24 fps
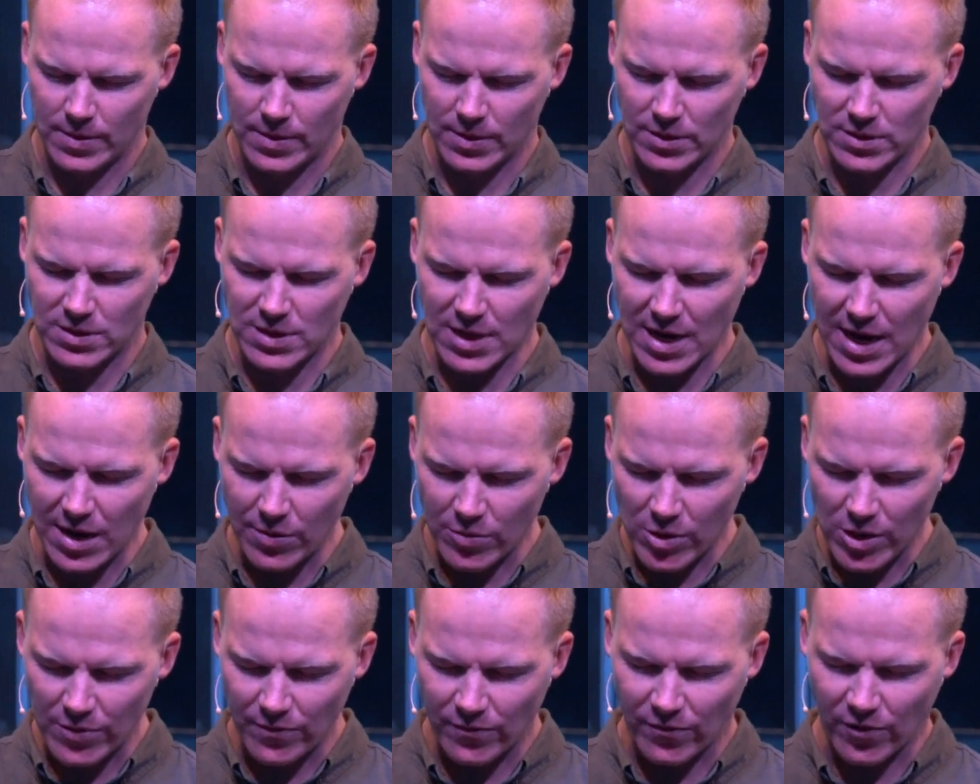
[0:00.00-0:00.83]
And today
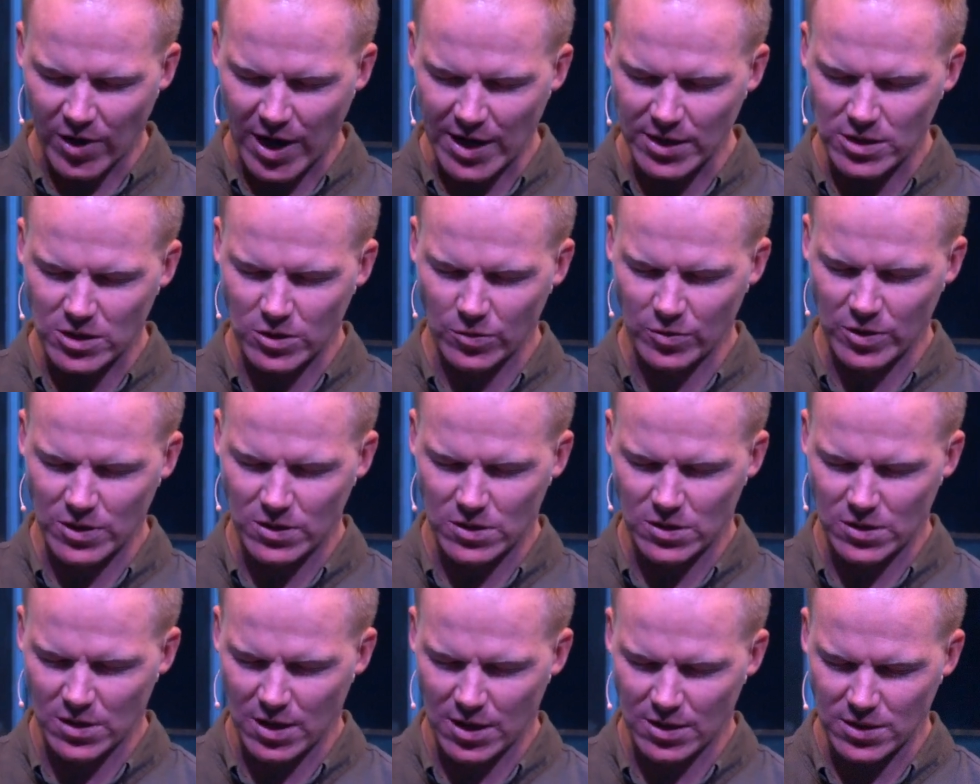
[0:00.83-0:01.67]
we invite you
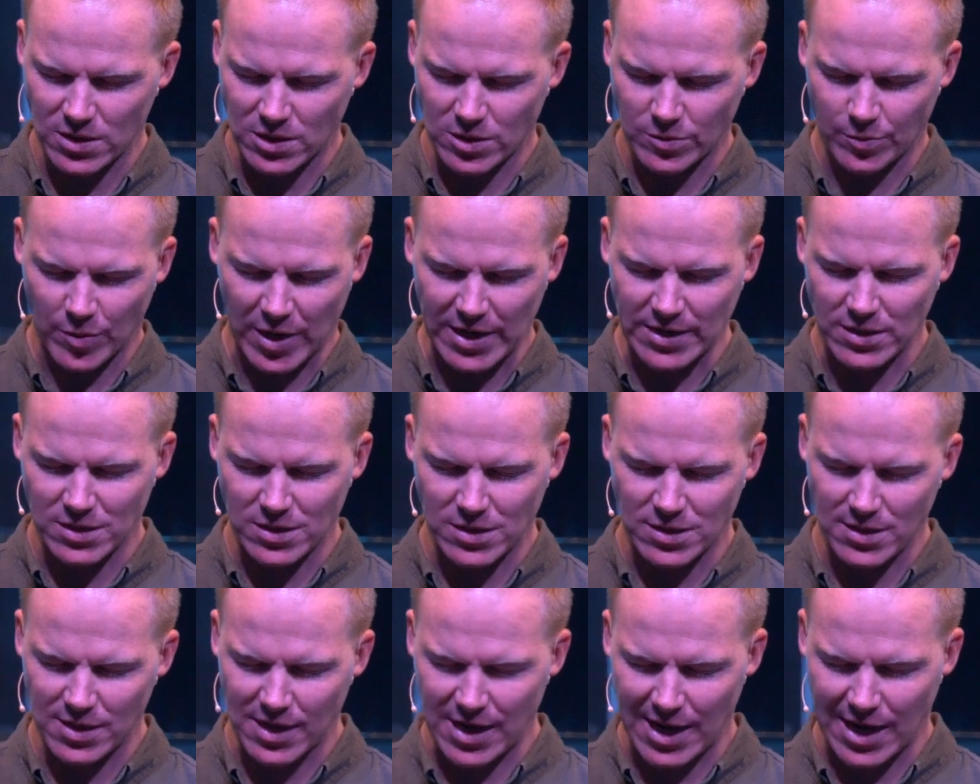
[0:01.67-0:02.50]
into those
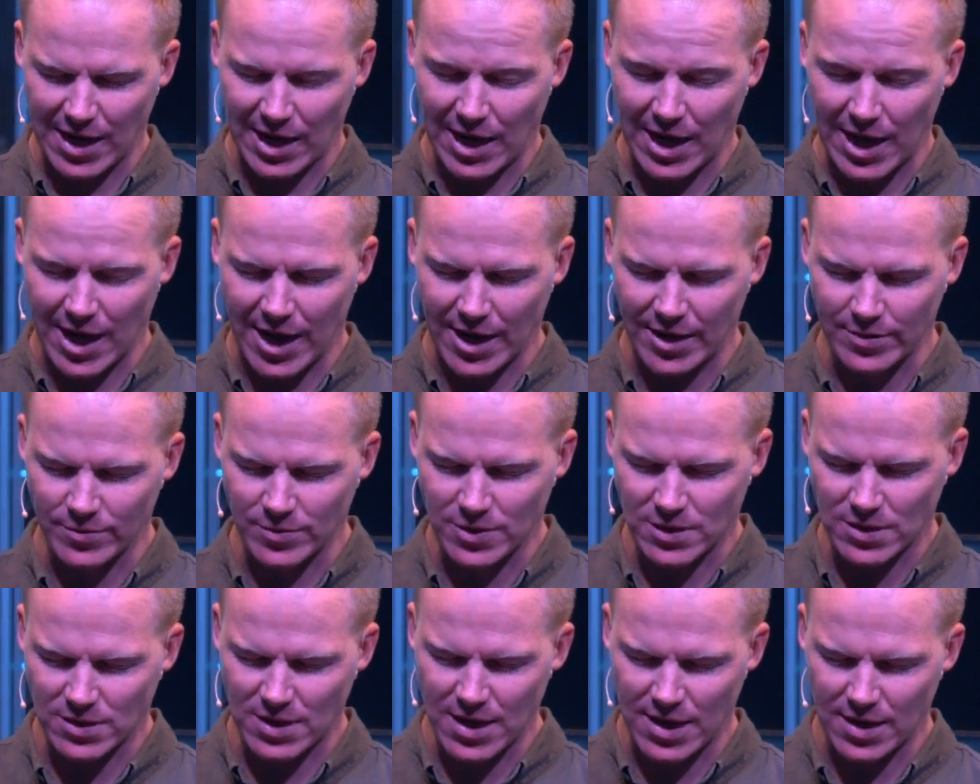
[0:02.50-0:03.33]
spaces in our
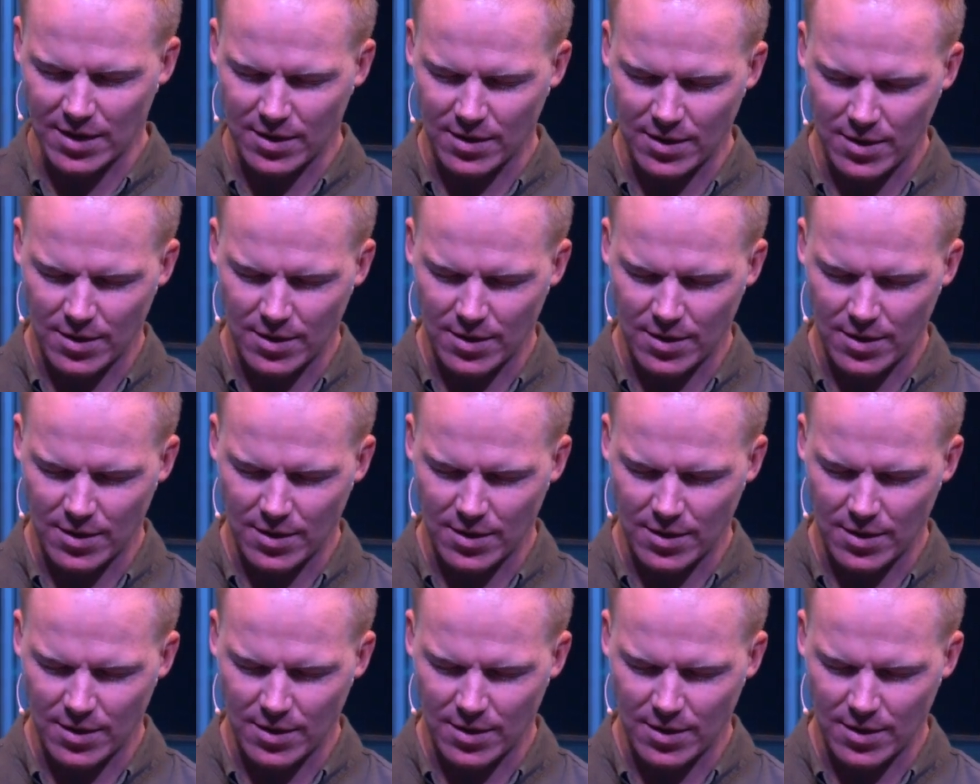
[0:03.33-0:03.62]
lives that